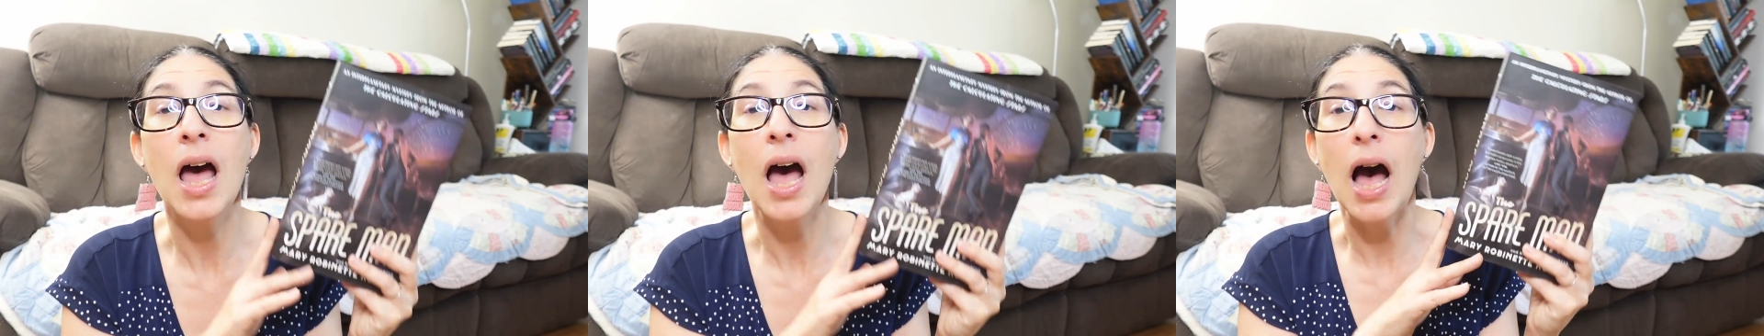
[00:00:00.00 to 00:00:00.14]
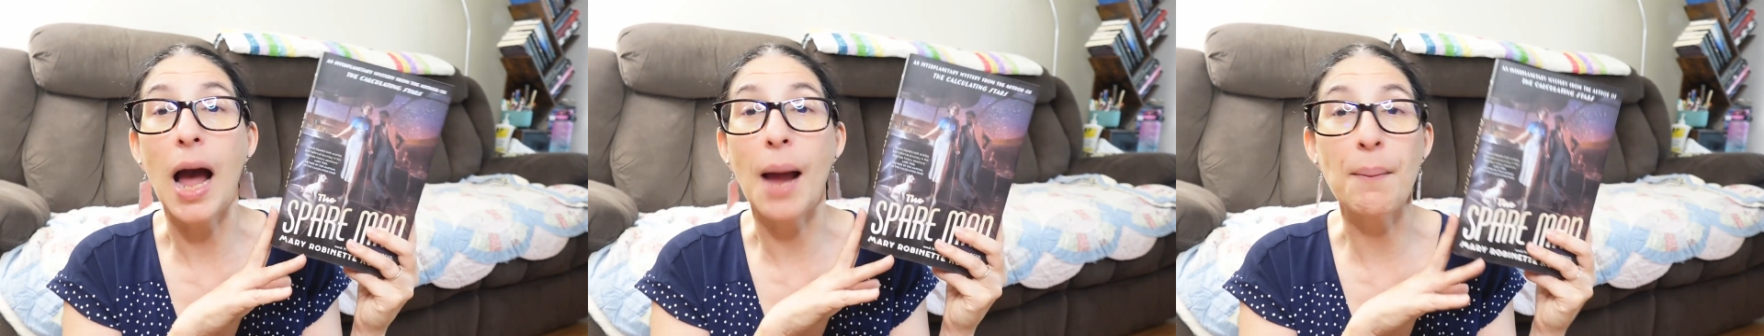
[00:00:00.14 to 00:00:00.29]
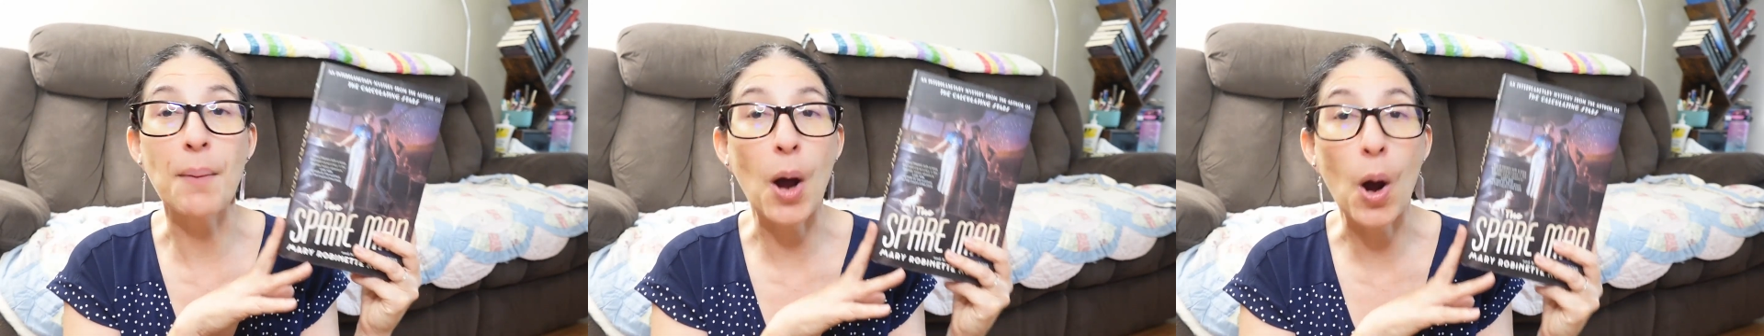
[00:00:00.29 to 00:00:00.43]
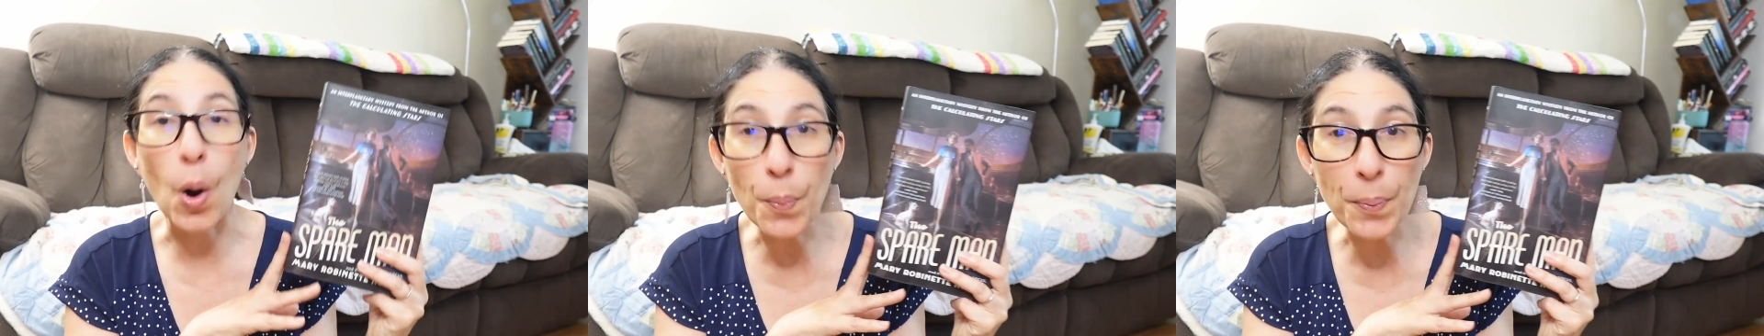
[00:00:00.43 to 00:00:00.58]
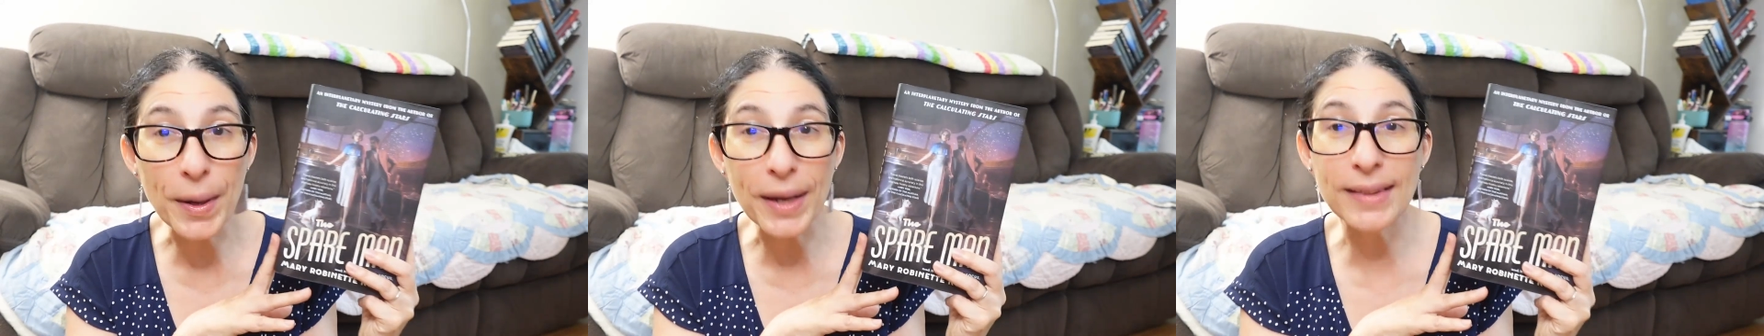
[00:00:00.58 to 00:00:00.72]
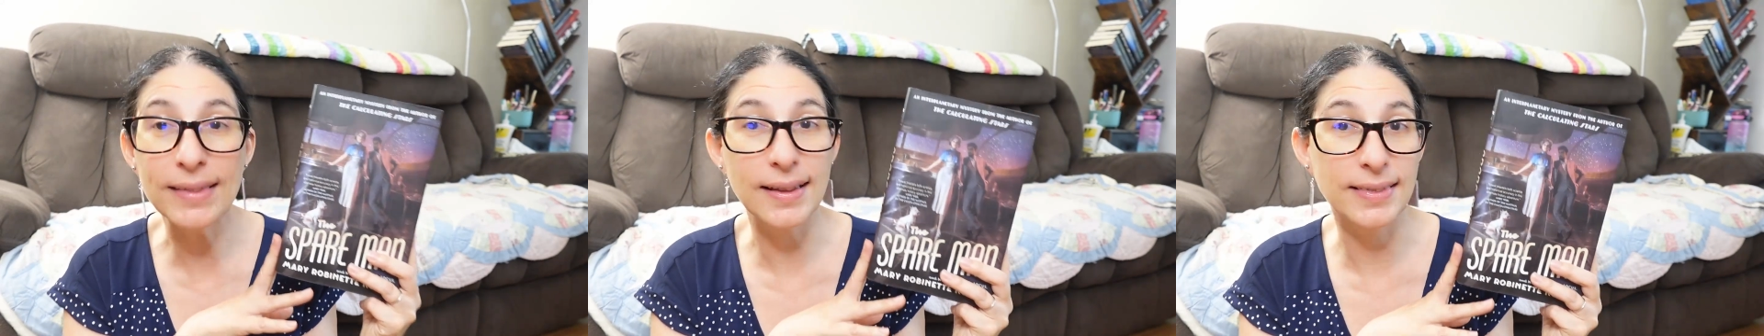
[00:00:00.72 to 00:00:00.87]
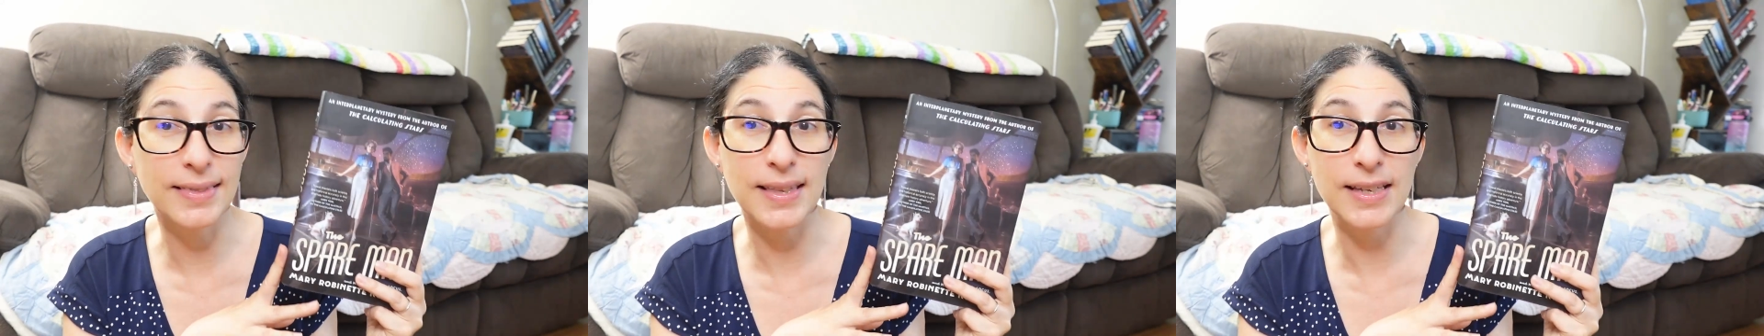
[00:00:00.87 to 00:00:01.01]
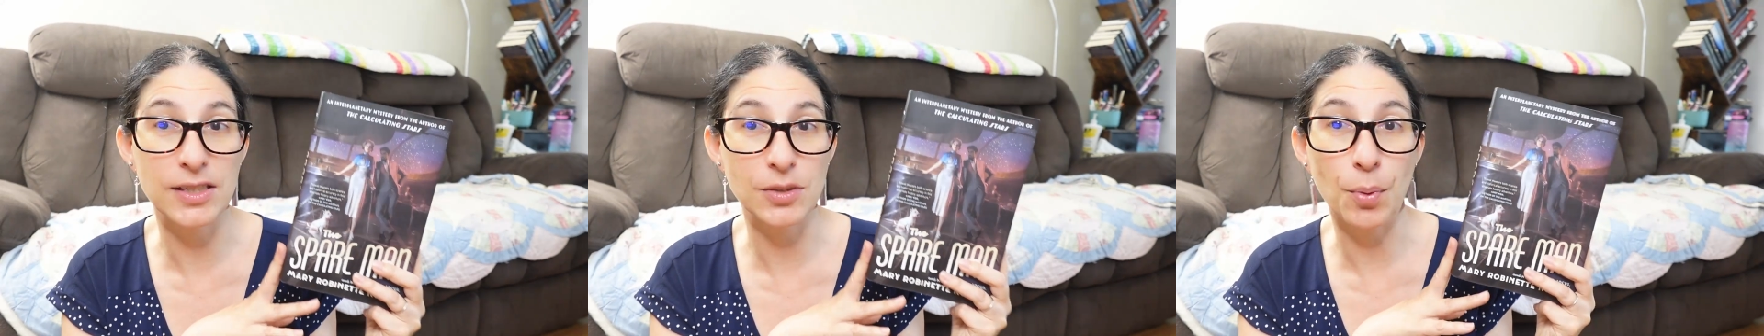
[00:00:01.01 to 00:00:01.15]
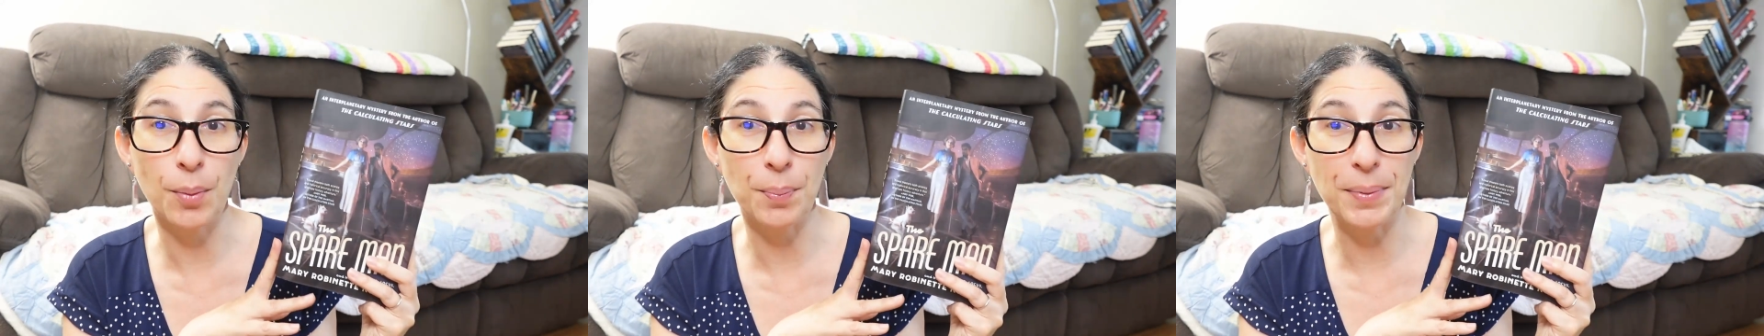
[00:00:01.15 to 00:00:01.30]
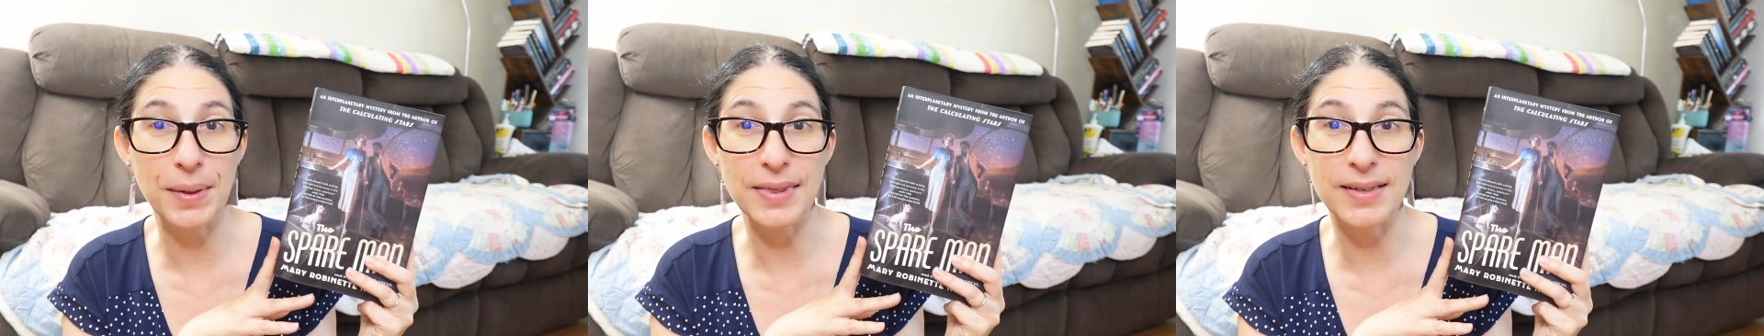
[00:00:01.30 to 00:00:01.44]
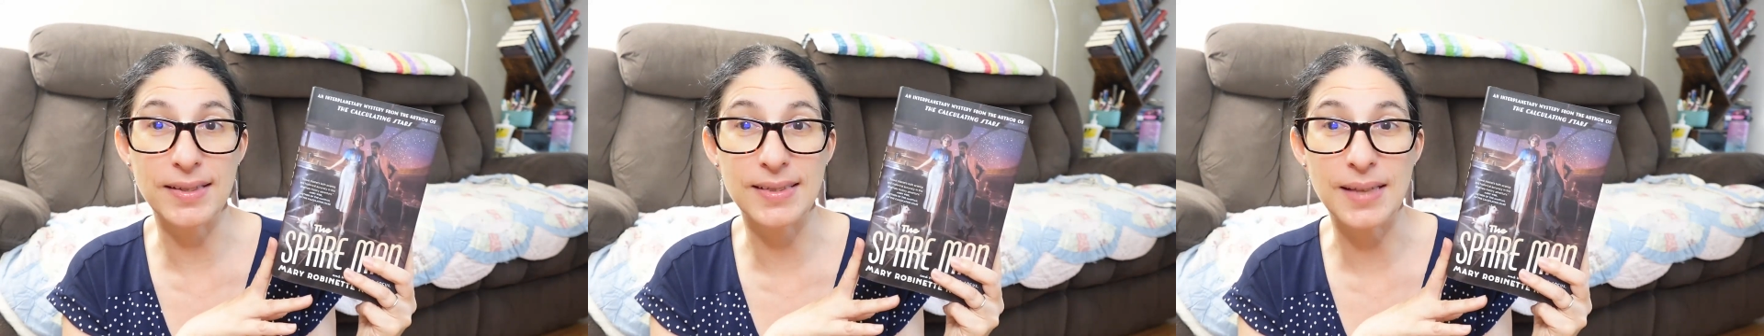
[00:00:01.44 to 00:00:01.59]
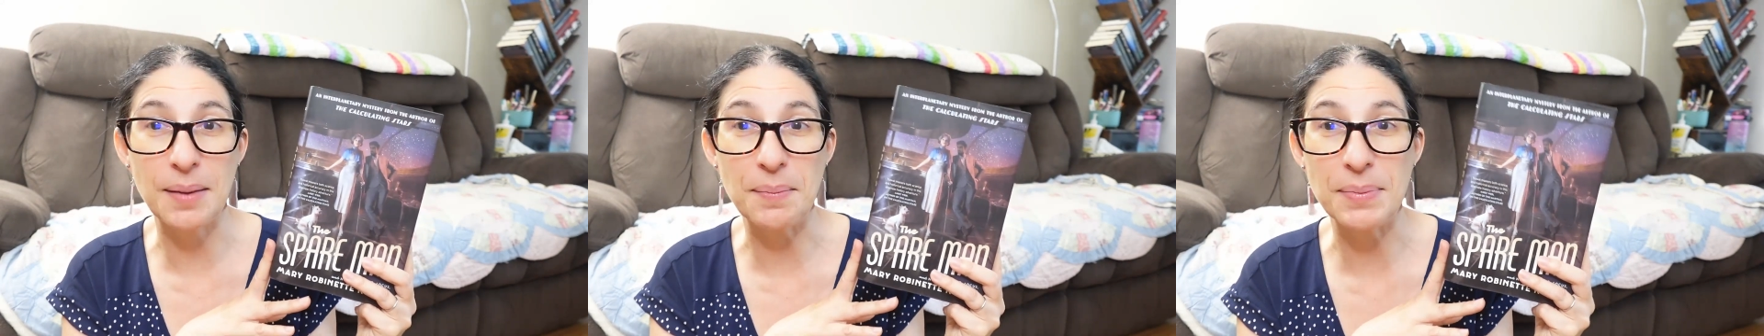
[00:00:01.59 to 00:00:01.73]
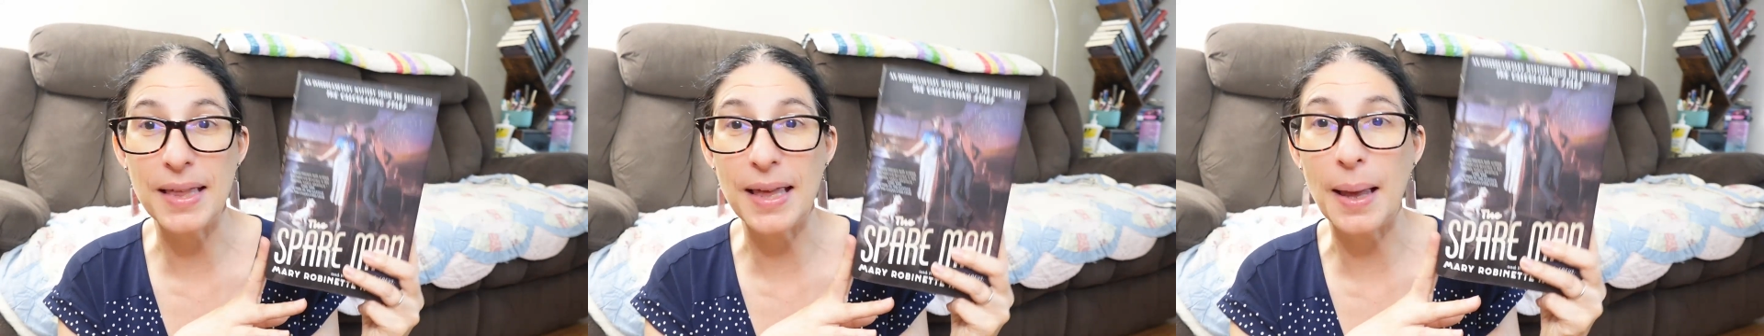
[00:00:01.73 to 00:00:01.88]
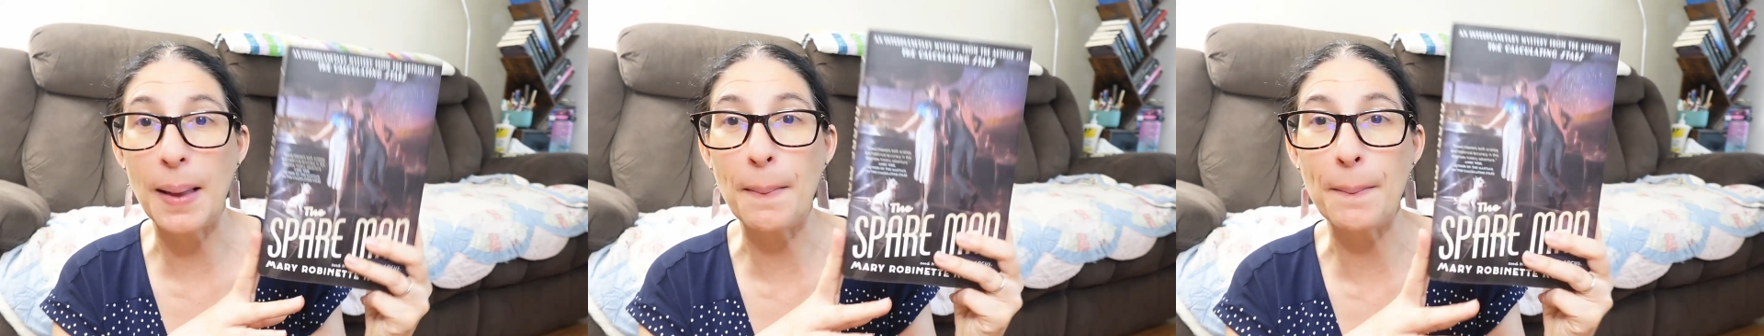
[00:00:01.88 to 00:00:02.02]
I'm hoping that this will be the same
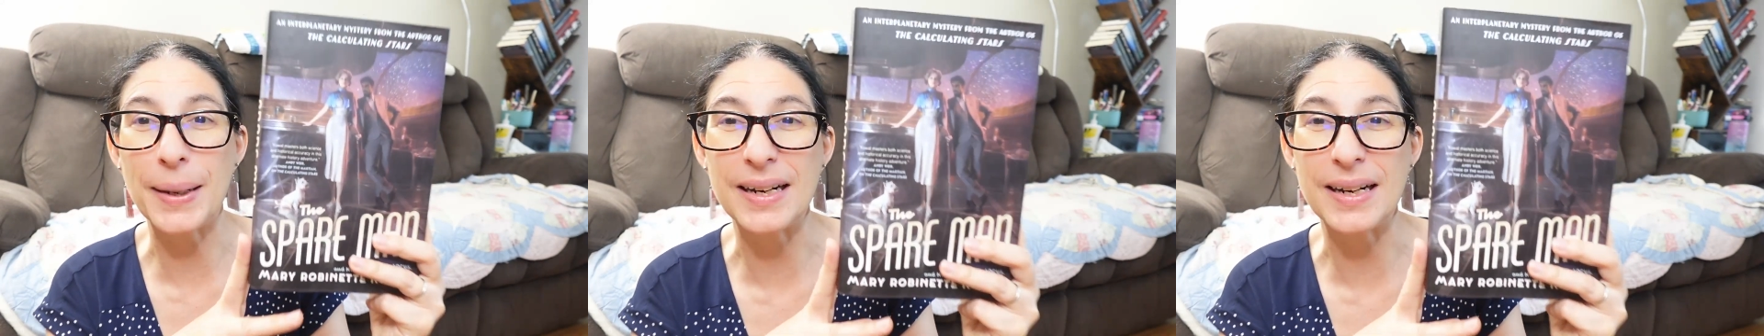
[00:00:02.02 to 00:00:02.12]
thing,